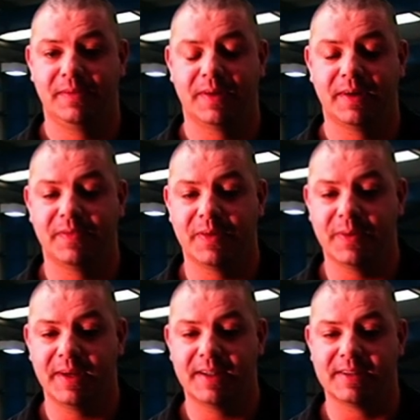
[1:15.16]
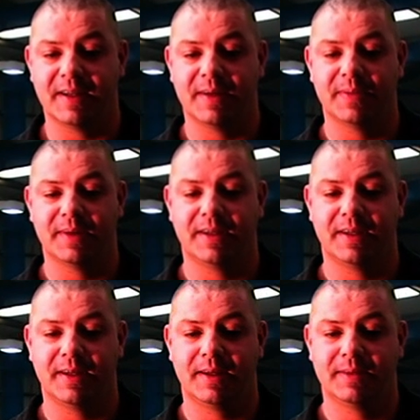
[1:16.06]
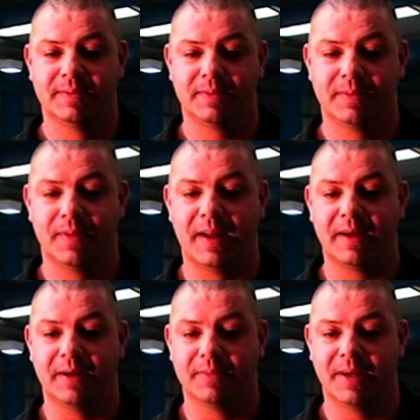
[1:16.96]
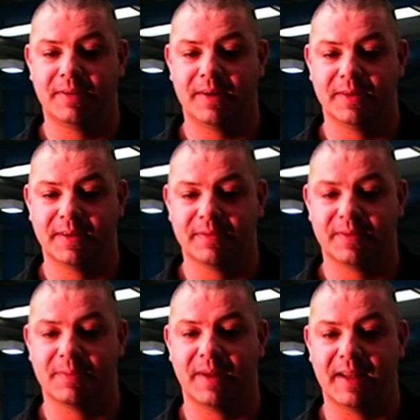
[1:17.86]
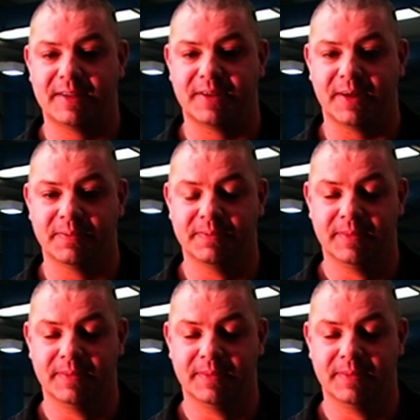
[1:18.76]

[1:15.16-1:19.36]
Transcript: for a few years now. When I got made redundant from my last job,